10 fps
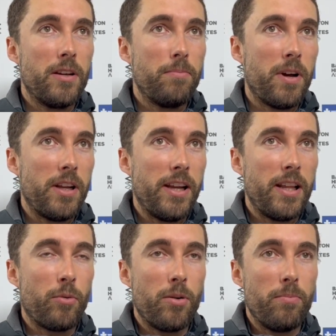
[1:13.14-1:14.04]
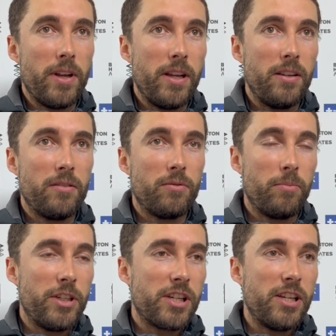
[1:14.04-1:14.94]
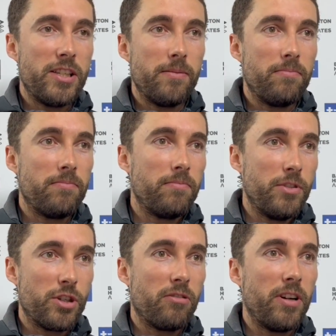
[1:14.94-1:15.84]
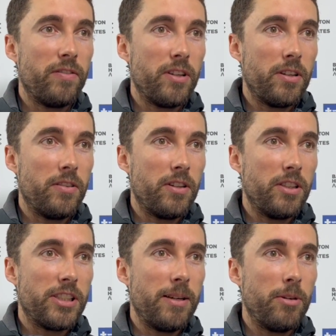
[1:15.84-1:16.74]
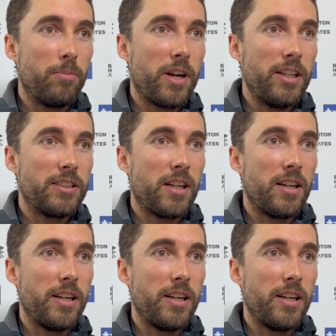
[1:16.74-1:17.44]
but yeah, there won't be changing majority of the team that played Sunday.